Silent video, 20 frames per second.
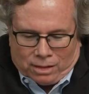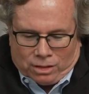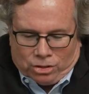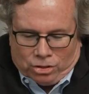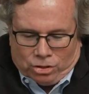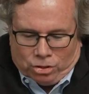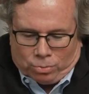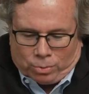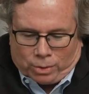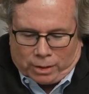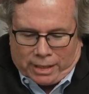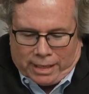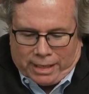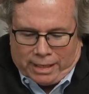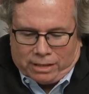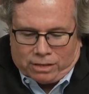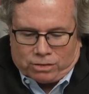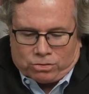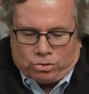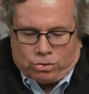You
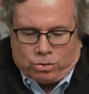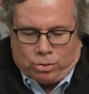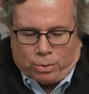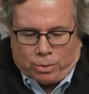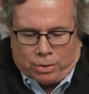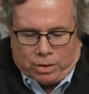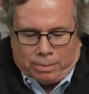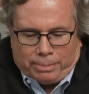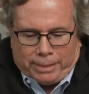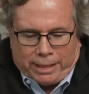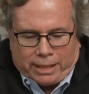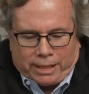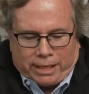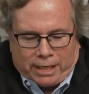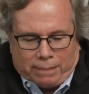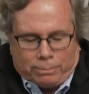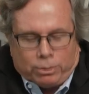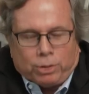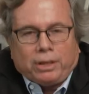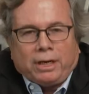relate a story about
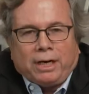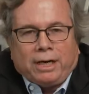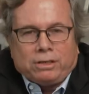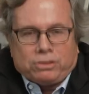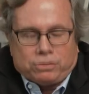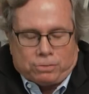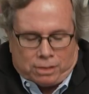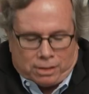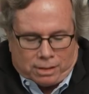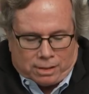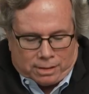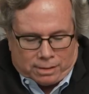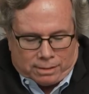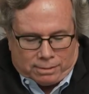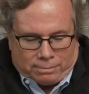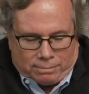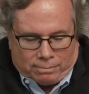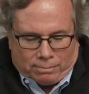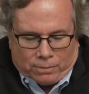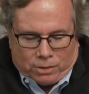Albert
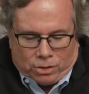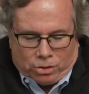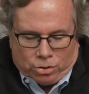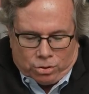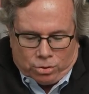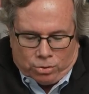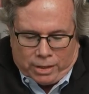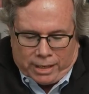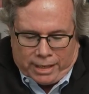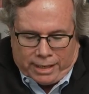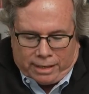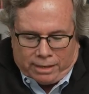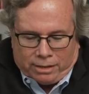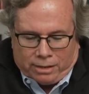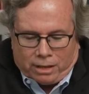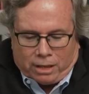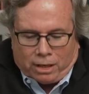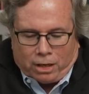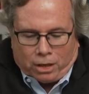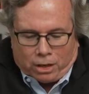Einstein, who had
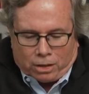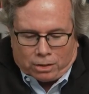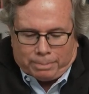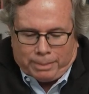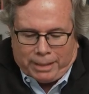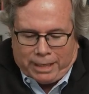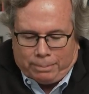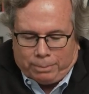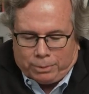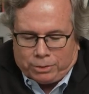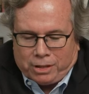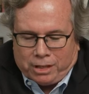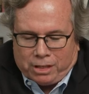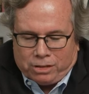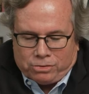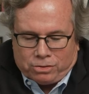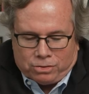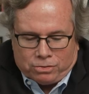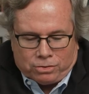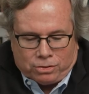heart
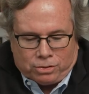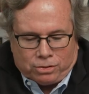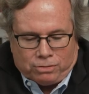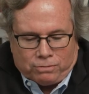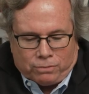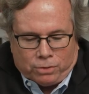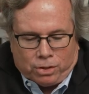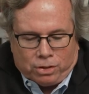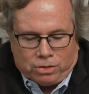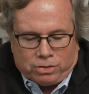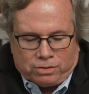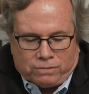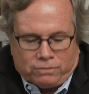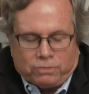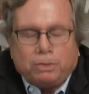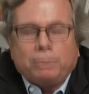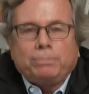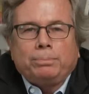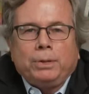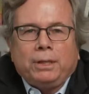palpitations on the verge of
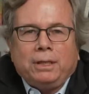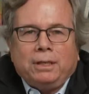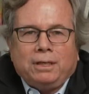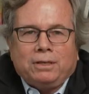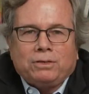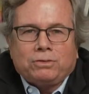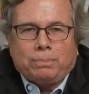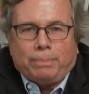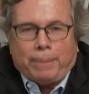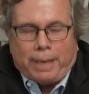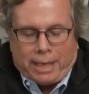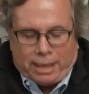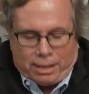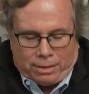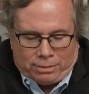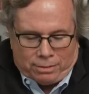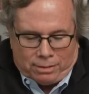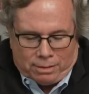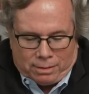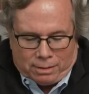completing his
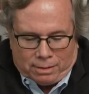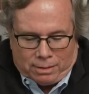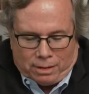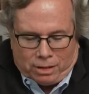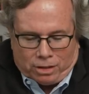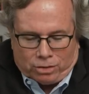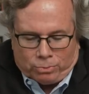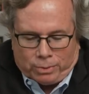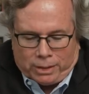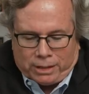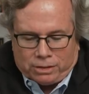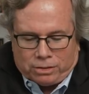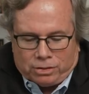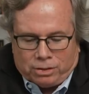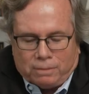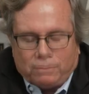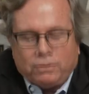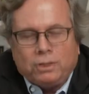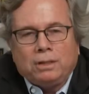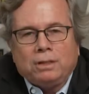math on
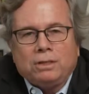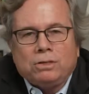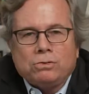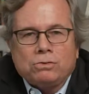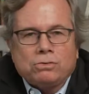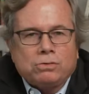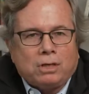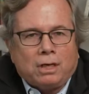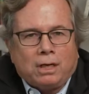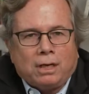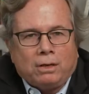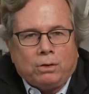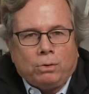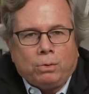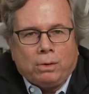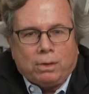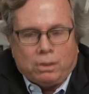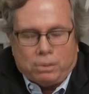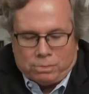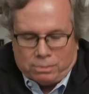relativity. You say,
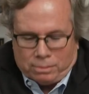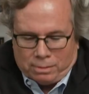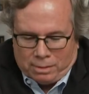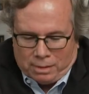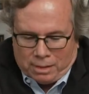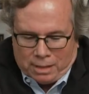quote,